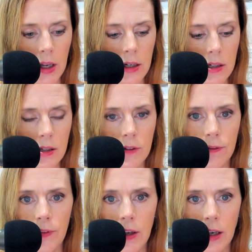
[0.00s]
and it does
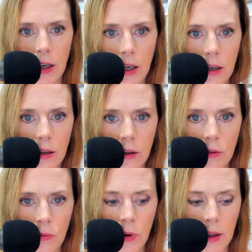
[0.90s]
fit in
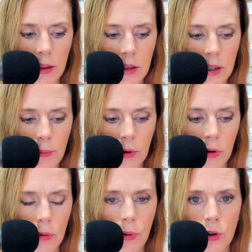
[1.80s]
with the
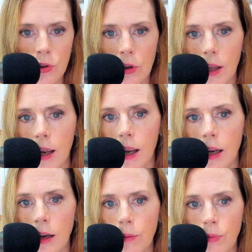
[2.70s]
typical
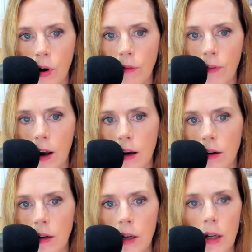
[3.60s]
Beaujolais profile.